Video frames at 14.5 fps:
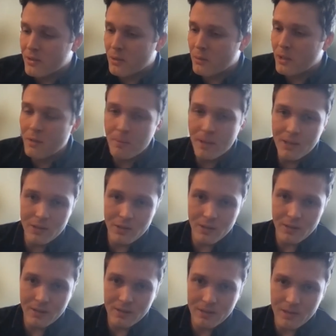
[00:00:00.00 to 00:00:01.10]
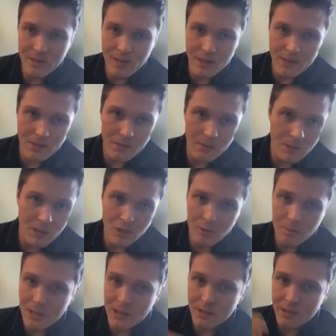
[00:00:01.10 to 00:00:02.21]
So when you mentioned that,
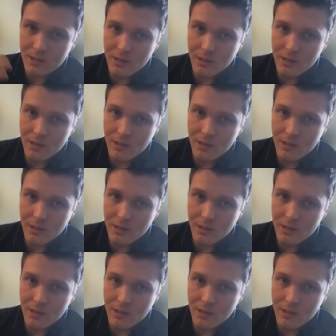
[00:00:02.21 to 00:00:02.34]
potentially,